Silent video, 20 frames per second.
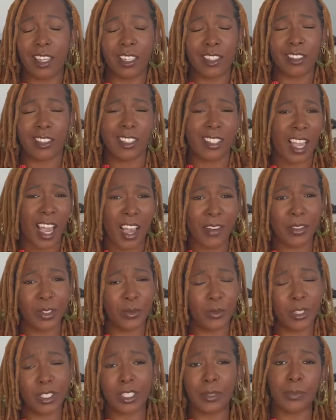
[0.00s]
just haven't
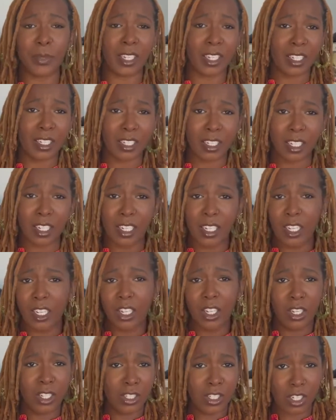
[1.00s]
really been
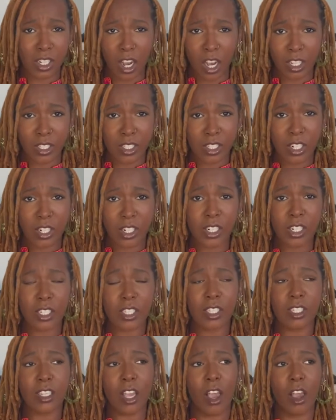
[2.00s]
to
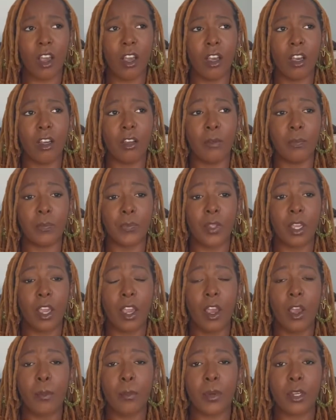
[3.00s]
concerts.
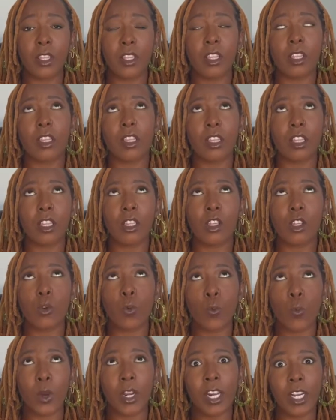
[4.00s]
But
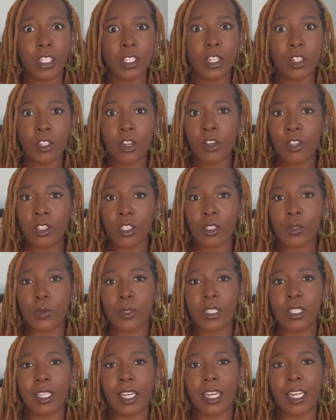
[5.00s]
when I tell y'all, this
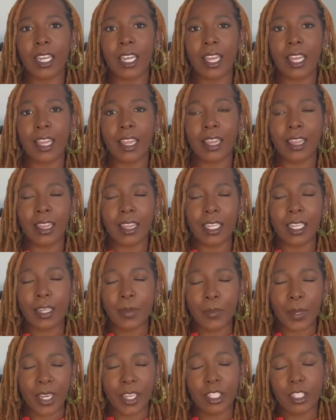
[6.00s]
was like the
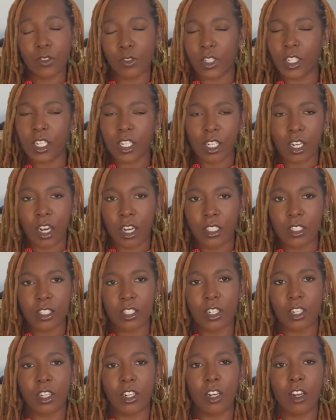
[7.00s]
best freaking
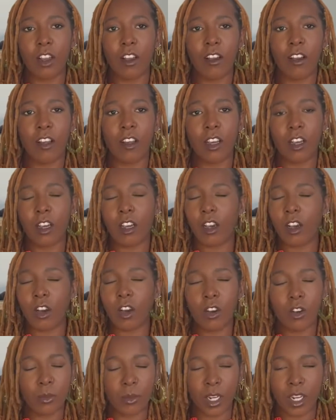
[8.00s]
concert.
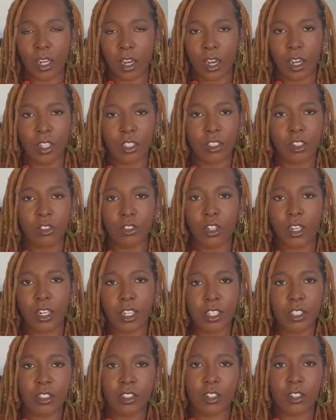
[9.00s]
Oh my gosh, I'll try to
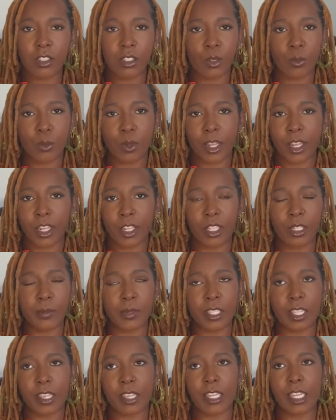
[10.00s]
insert some like clips
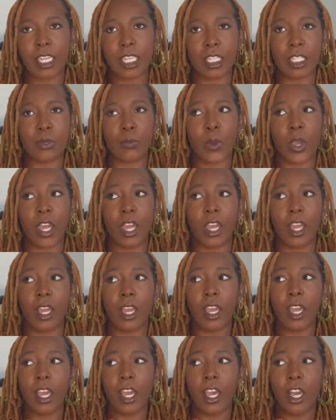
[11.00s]
and things, but
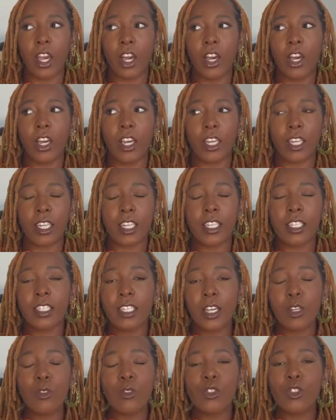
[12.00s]
he
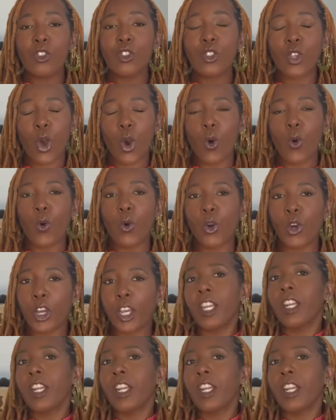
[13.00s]
sounds so good